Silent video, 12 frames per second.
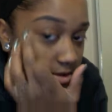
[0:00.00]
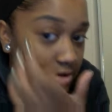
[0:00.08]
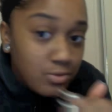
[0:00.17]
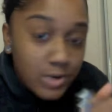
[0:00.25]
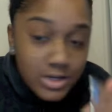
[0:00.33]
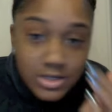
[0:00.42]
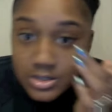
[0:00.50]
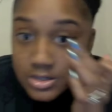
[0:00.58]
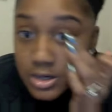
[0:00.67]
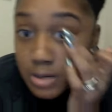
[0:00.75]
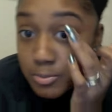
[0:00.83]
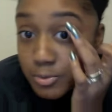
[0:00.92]
threaded a
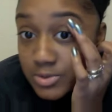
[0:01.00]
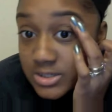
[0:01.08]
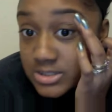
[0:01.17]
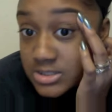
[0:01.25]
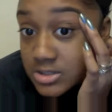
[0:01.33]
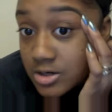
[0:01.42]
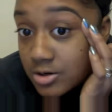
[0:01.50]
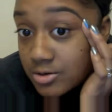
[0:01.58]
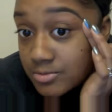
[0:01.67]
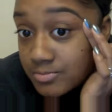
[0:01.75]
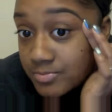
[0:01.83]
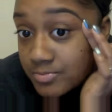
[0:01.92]
couple weeks
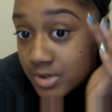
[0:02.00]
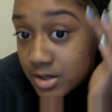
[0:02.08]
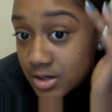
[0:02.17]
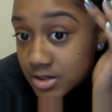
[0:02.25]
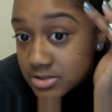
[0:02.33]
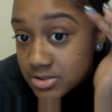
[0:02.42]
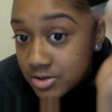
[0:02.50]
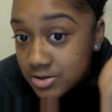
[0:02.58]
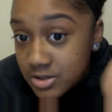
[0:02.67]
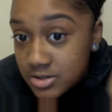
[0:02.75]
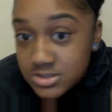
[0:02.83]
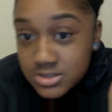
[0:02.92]
ago, so
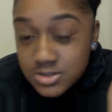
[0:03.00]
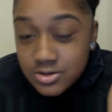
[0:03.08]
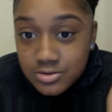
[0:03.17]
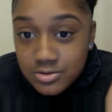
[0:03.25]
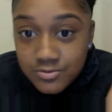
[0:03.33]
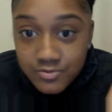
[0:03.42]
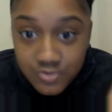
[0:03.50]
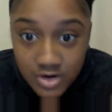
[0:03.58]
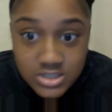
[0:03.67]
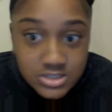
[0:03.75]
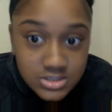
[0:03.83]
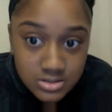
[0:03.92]
they're still
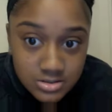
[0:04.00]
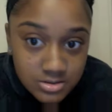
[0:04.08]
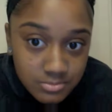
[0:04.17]
fresh,